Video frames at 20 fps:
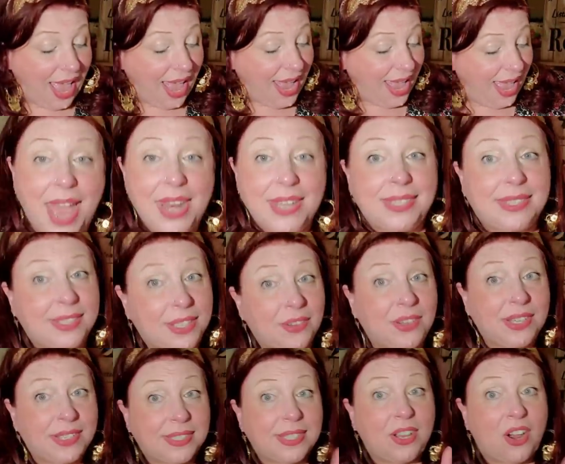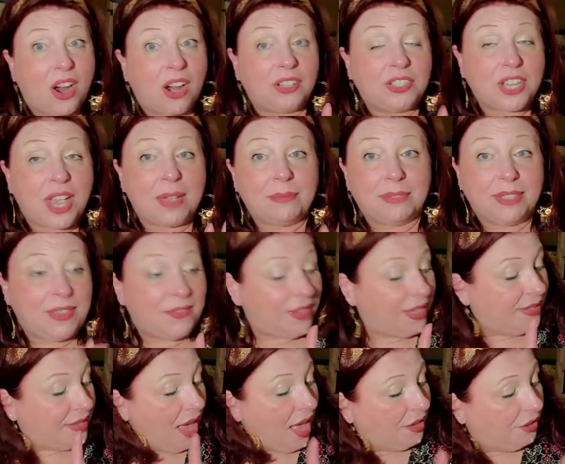I had a seriously hard time
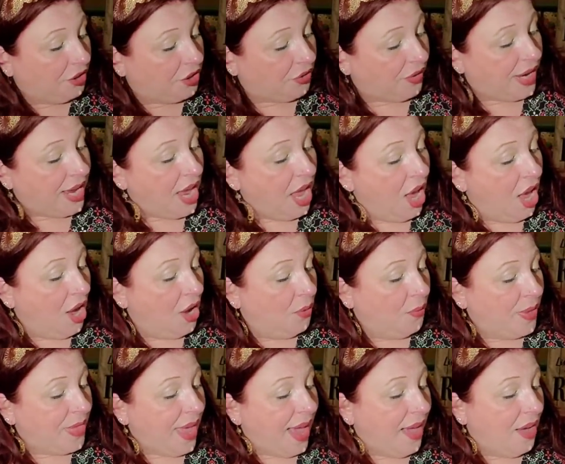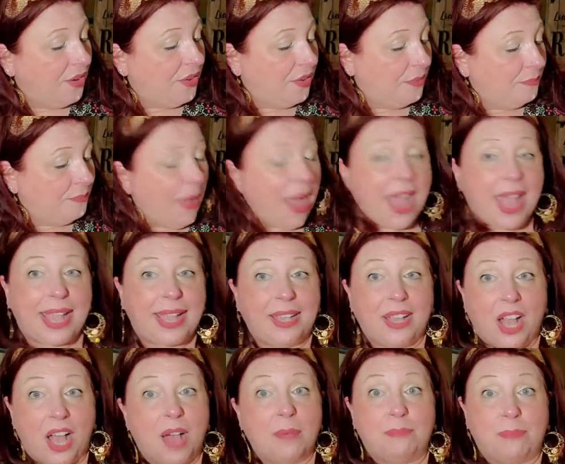leaving Dollar Tree without
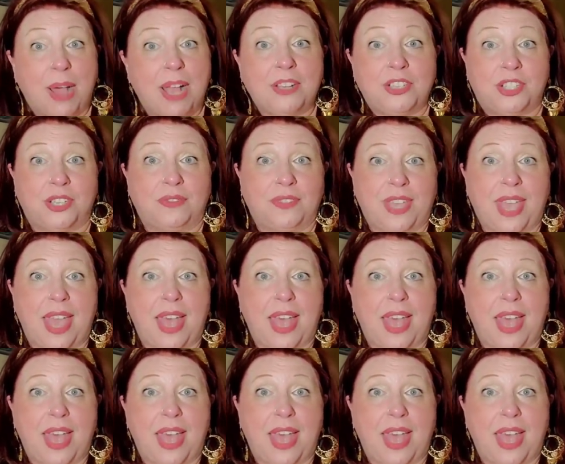buying a bunch of